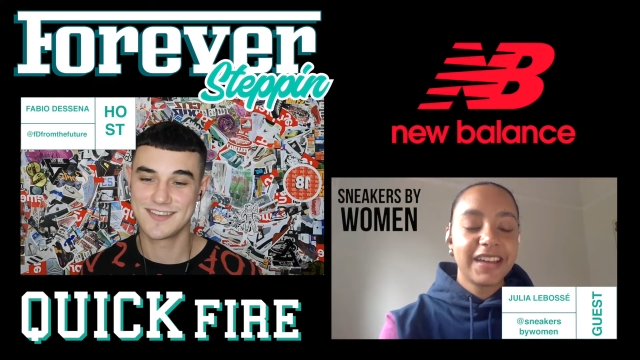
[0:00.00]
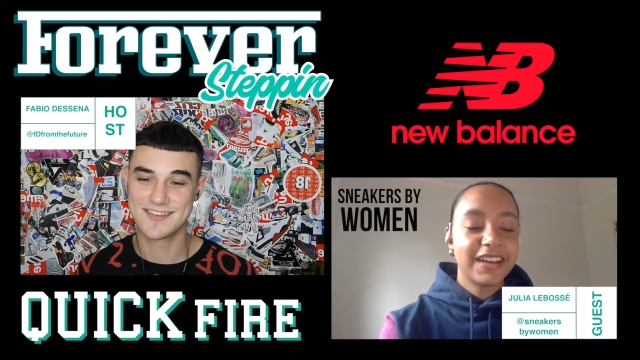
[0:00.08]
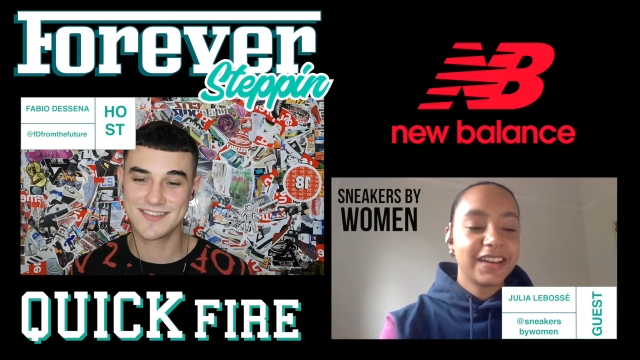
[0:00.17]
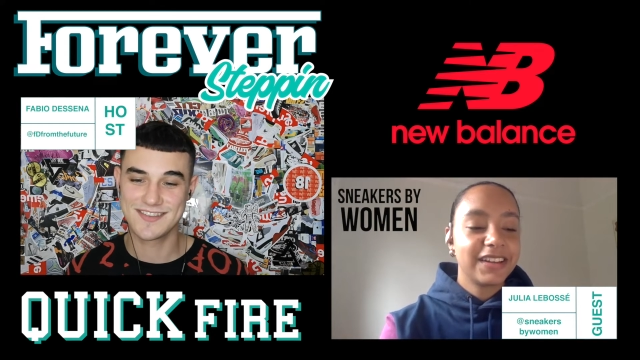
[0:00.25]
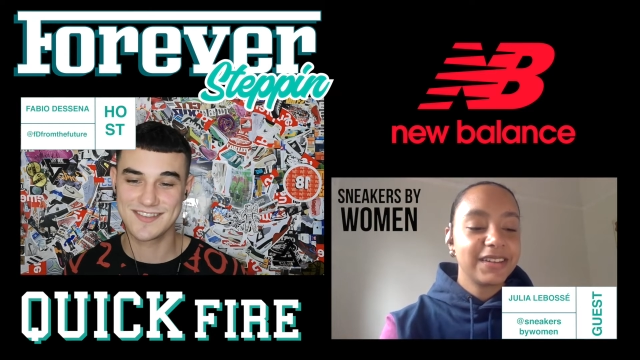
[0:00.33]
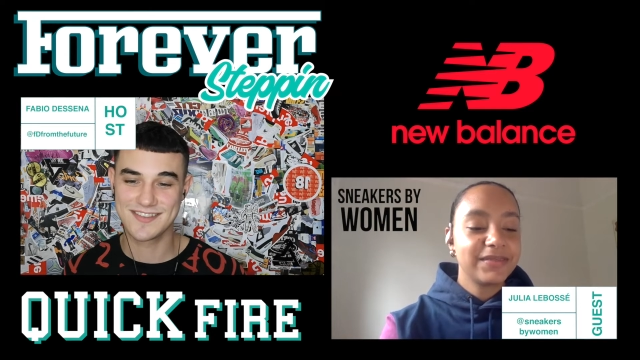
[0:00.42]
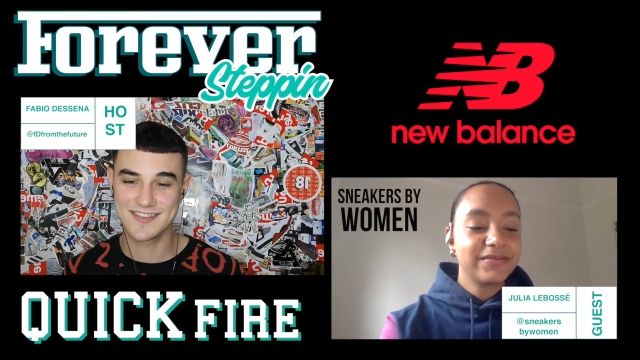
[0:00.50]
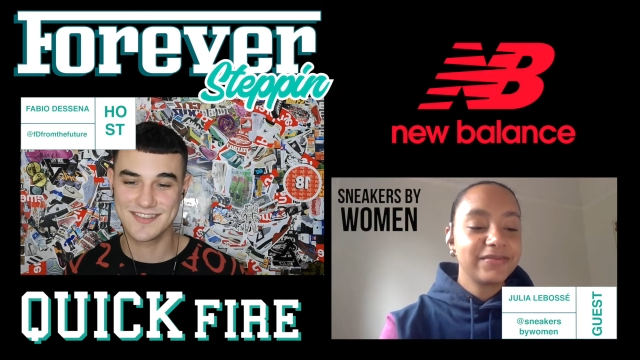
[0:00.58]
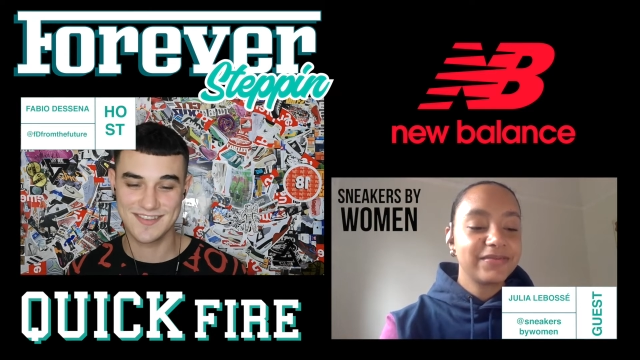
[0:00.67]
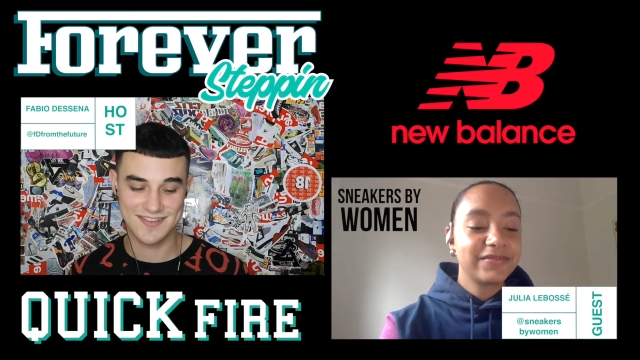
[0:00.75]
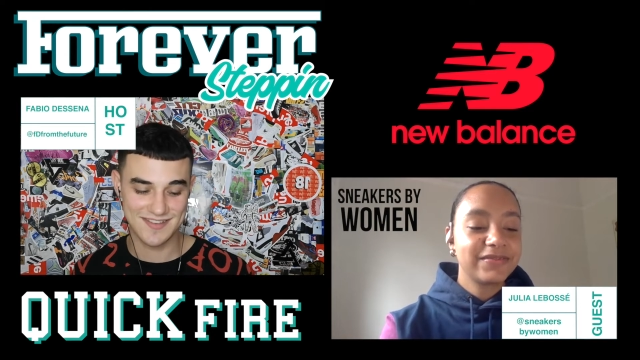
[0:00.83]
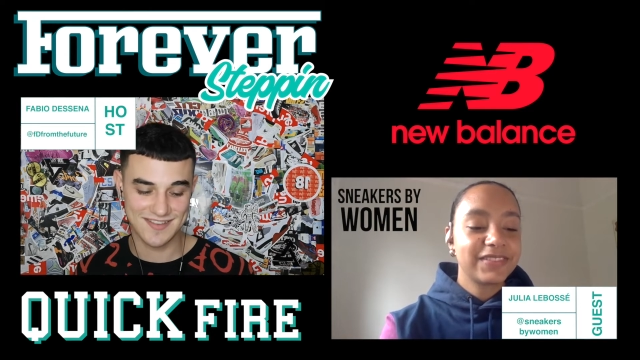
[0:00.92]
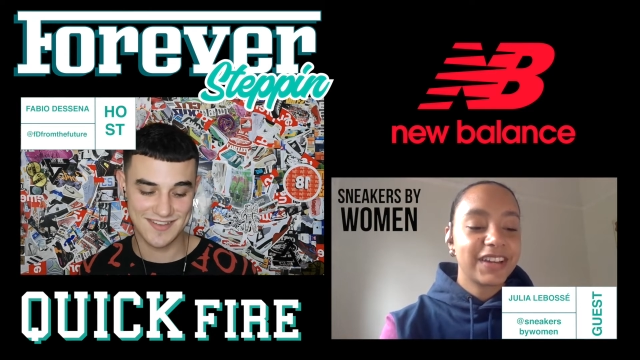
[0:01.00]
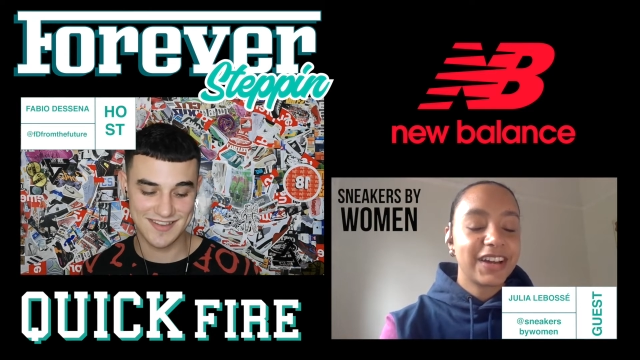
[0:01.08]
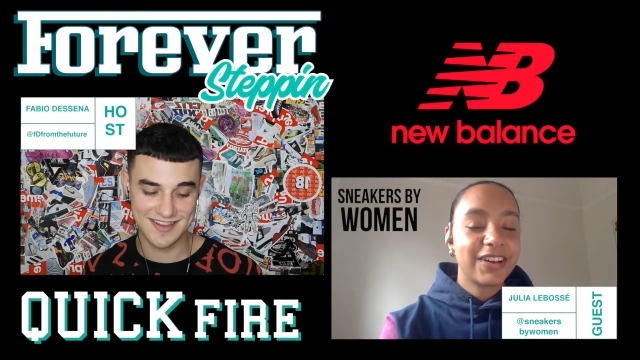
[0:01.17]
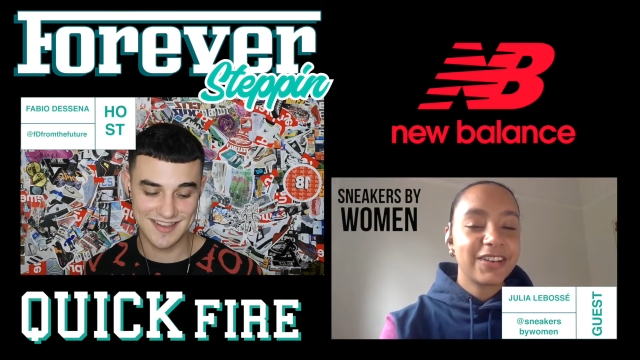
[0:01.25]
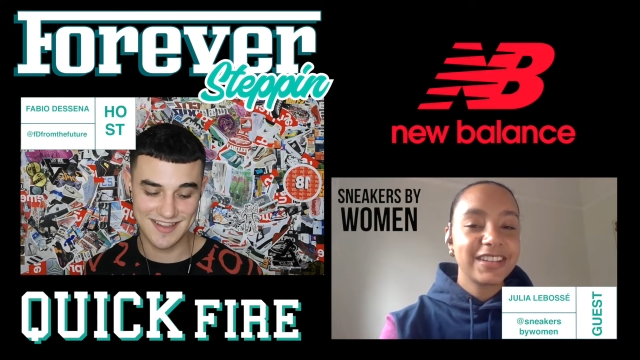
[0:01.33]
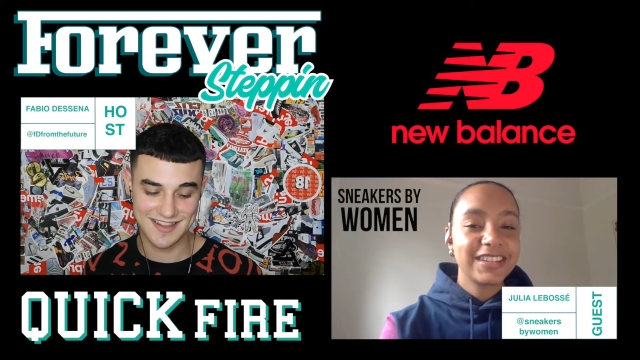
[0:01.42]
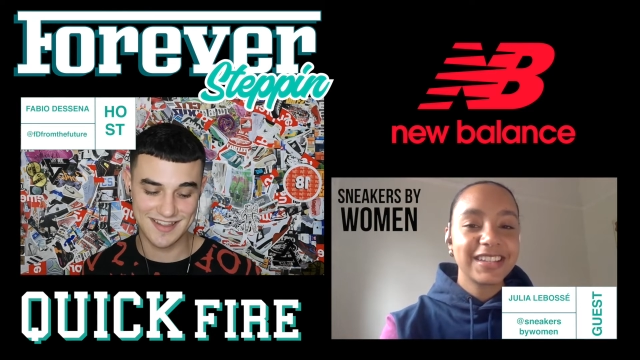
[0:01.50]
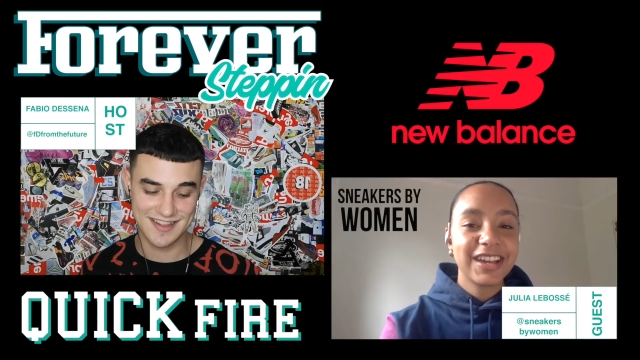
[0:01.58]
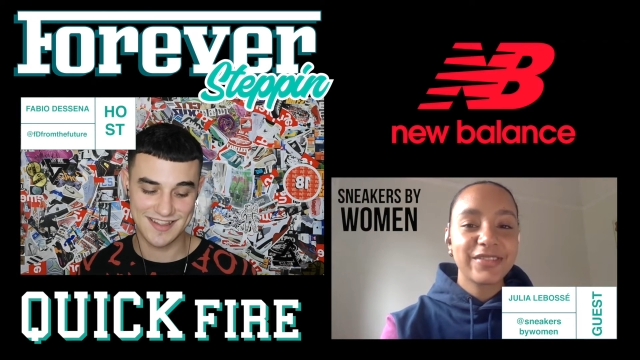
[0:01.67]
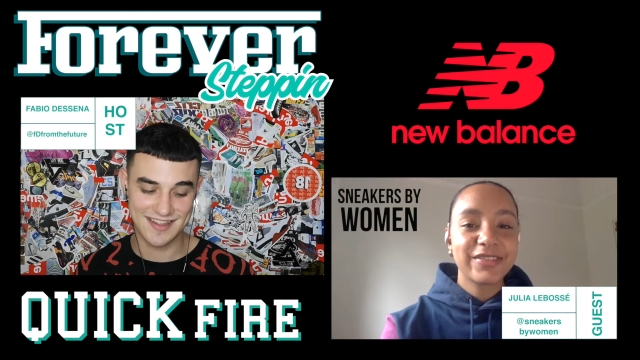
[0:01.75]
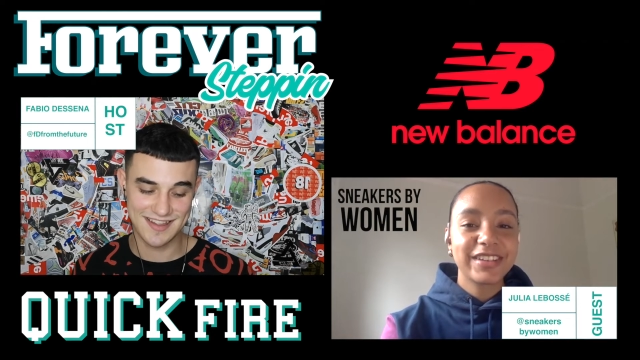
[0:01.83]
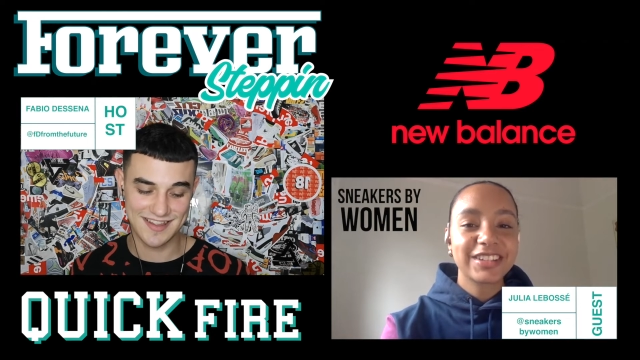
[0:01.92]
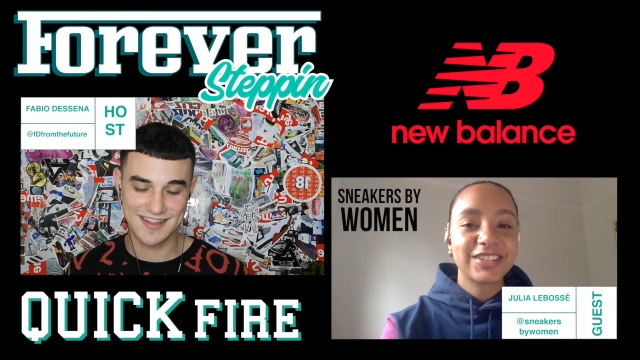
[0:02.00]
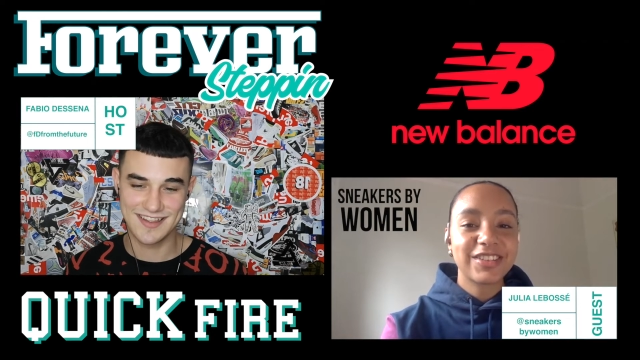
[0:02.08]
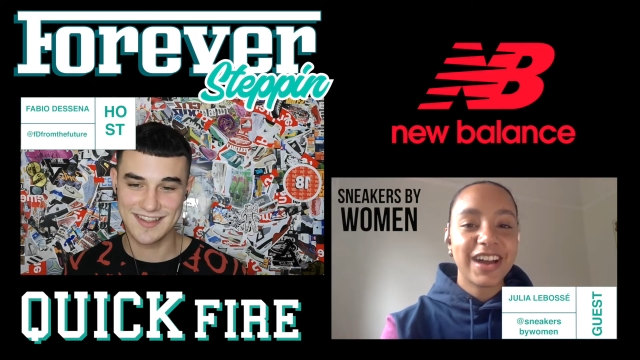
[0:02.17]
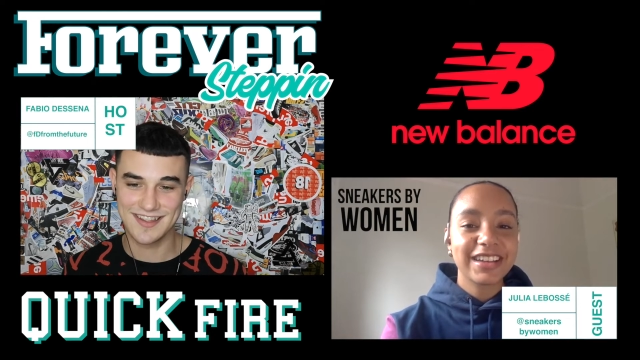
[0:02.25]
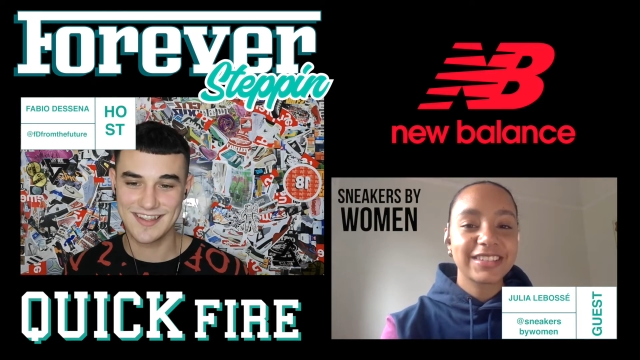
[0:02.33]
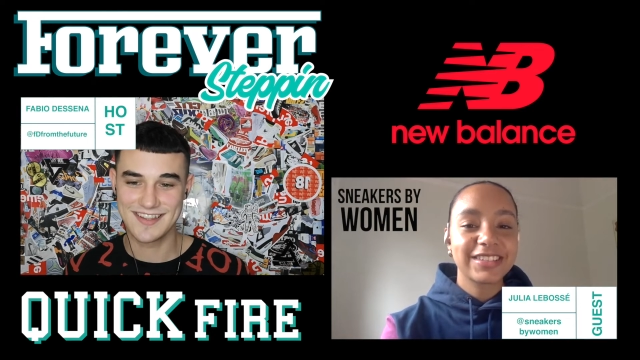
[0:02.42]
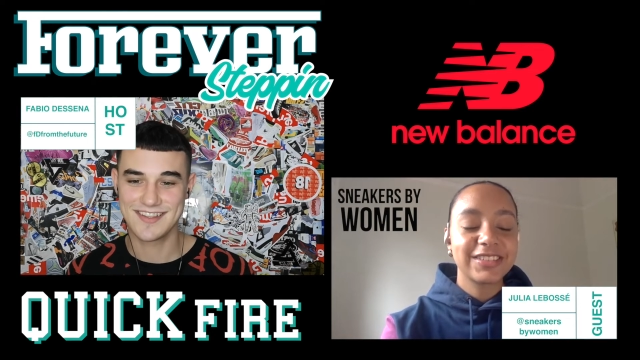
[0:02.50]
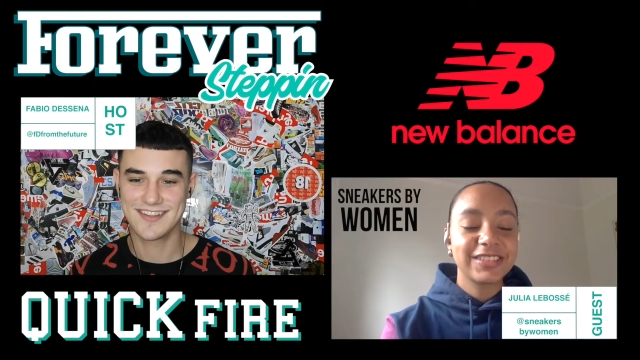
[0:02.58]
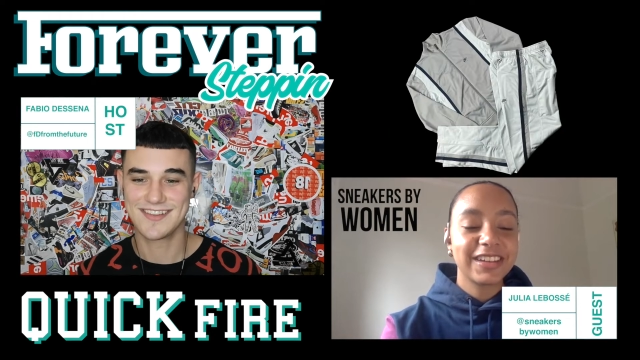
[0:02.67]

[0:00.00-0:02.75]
Speaker 1: Um, Honestly, I think tracksuit.